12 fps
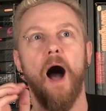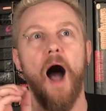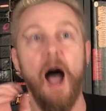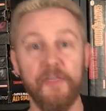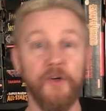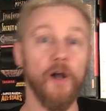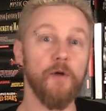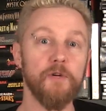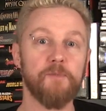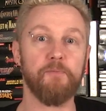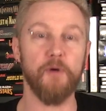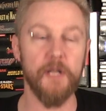I thought it
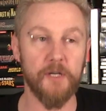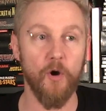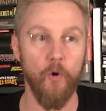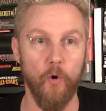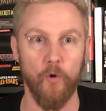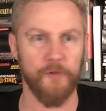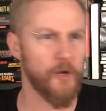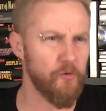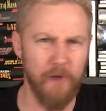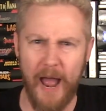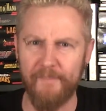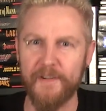was pretty cool. The
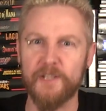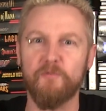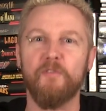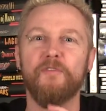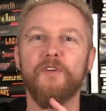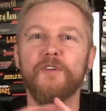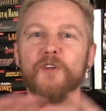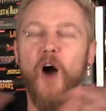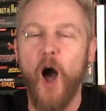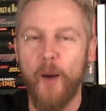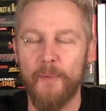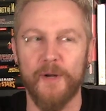graphics were
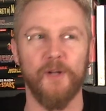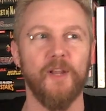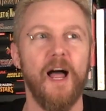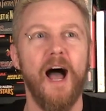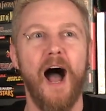phenomenal.